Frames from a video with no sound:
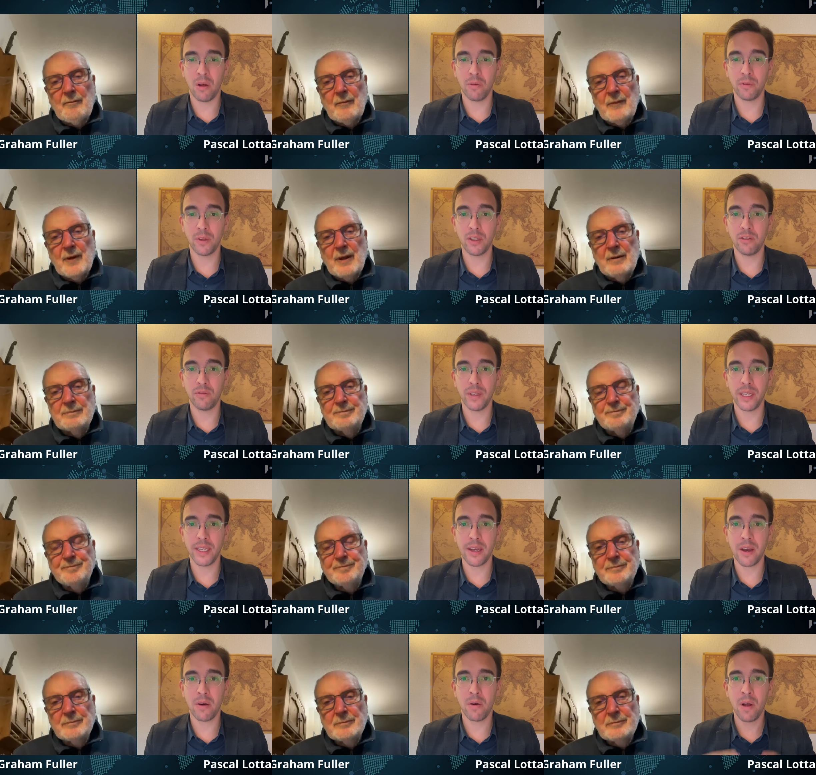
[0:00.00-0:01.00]
Speaker 1: of this
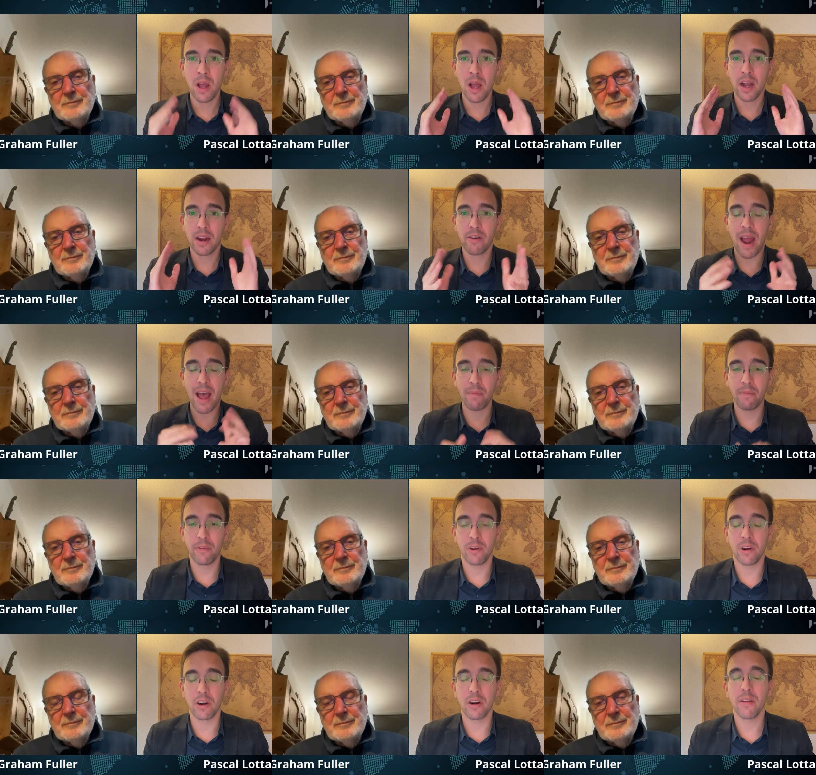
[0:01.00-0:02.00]
video. Graham
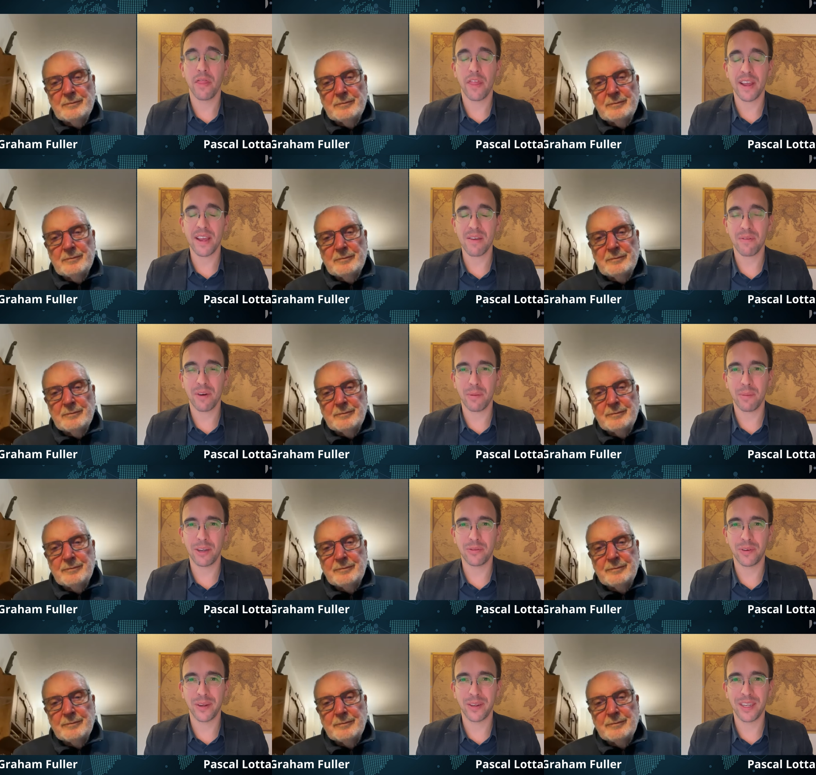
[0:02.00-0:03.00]
Fuller, thank you very
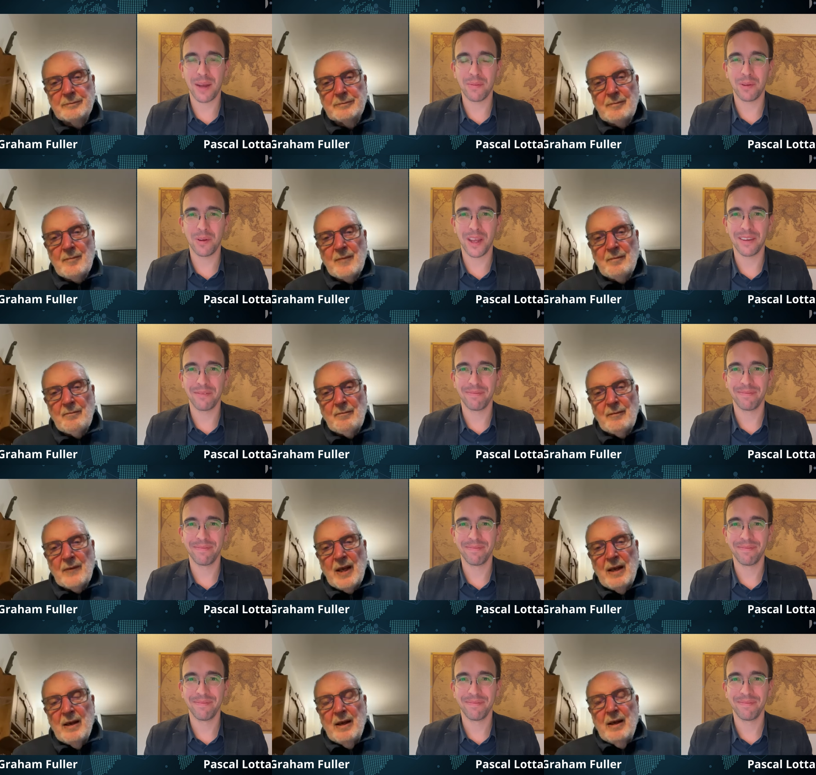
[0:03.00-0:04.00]
much for your time today.
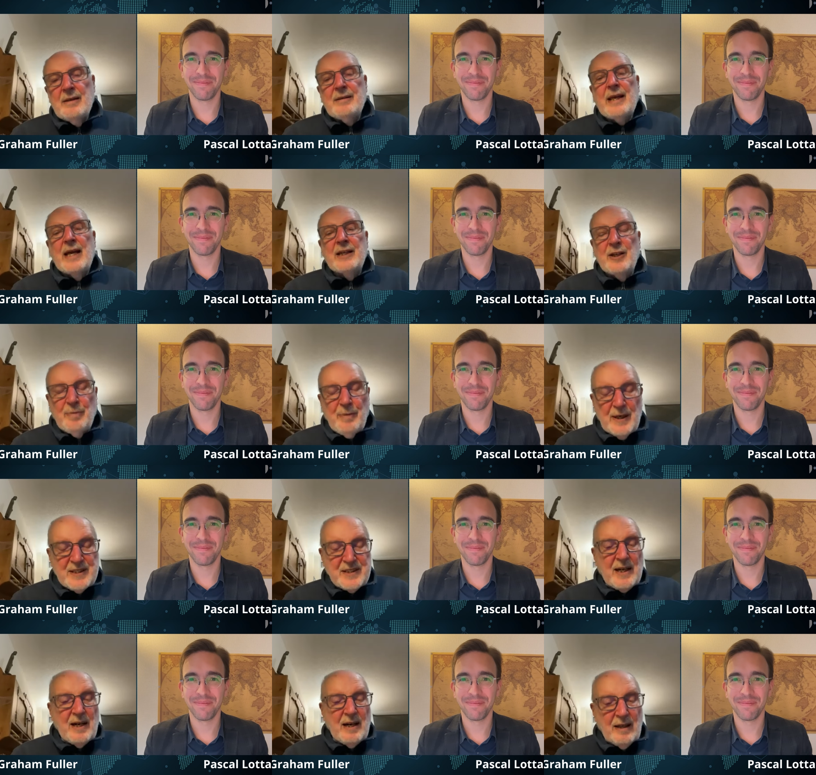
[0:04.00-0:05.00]
Speaker 2: Thank you,
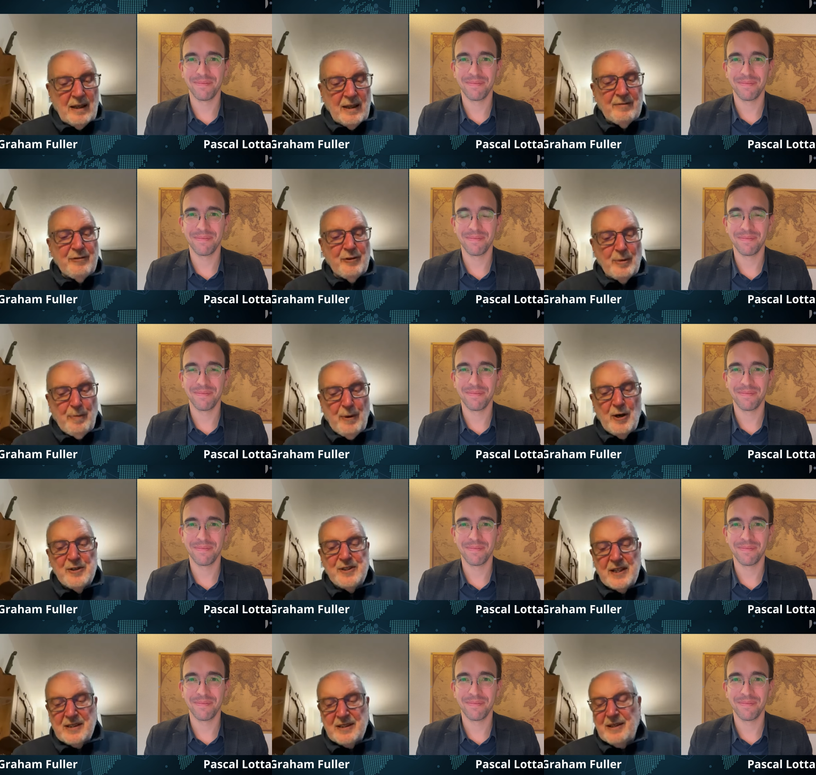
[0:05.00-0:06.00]
Pascal, and for
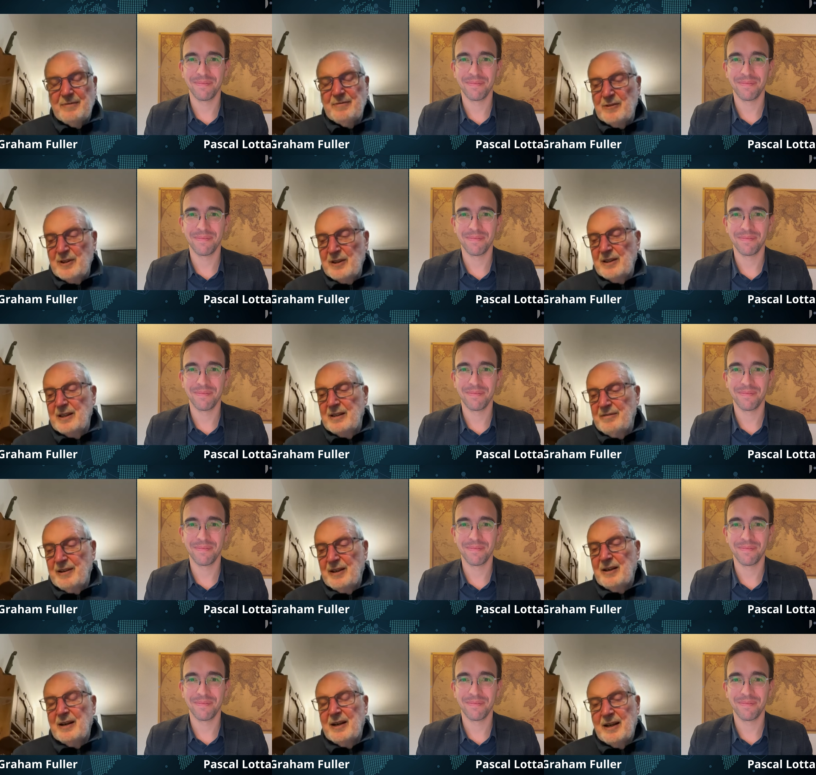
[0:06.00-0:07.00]
posing some really
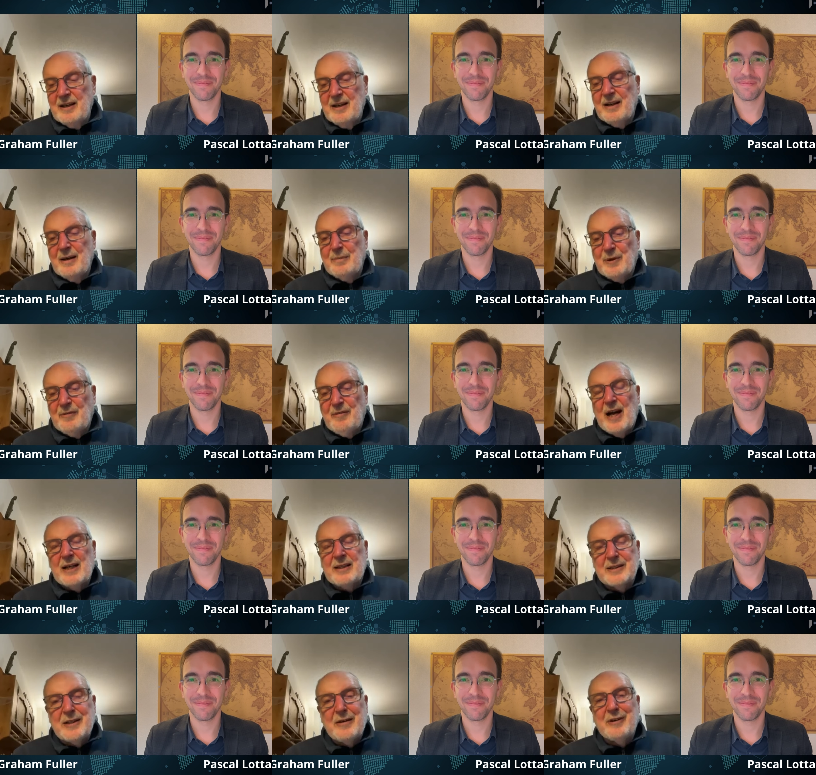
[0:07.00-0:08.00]
very uh,
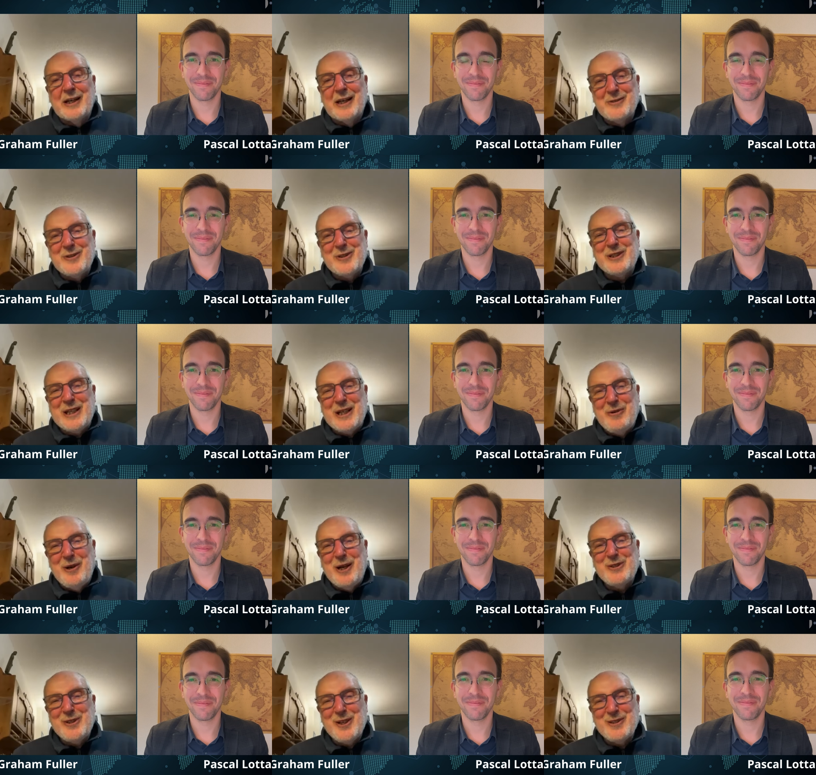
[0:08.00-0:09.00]
provocative and interesting
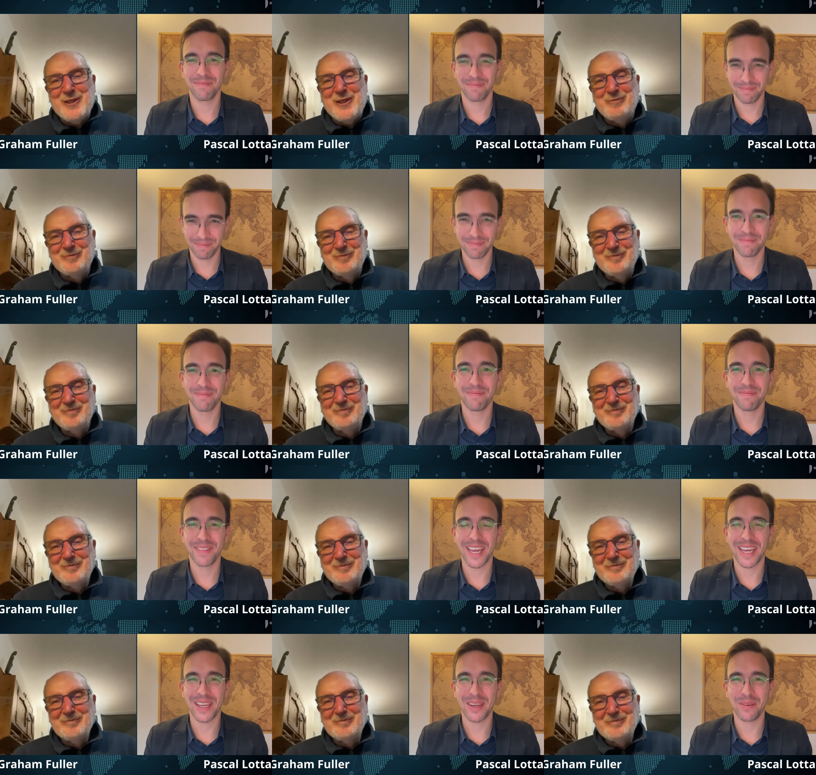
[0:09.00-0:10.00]
questions.
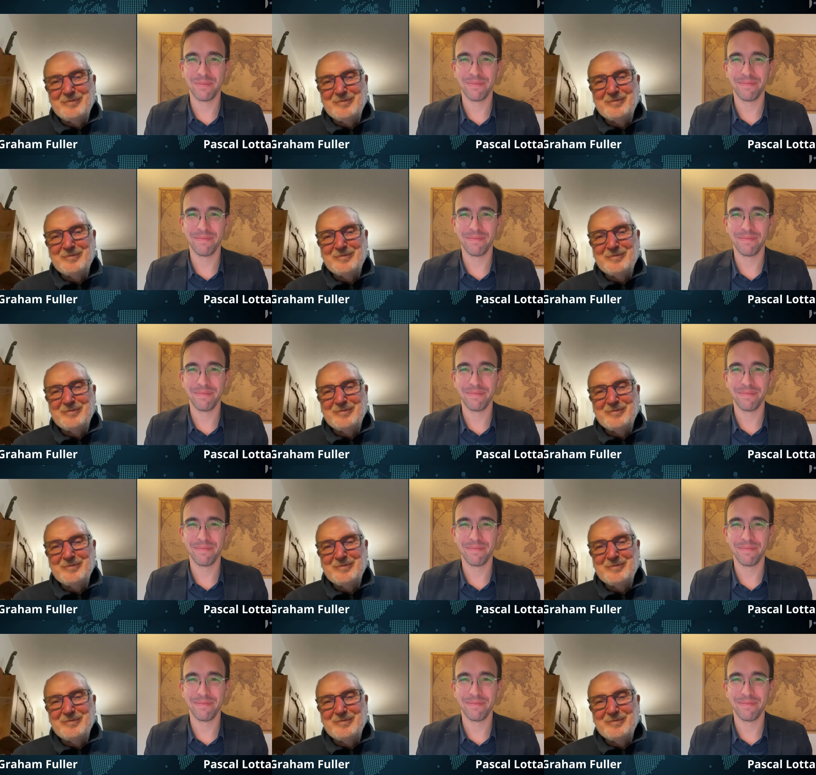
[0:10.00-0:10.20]
Speaker 1: Thank you.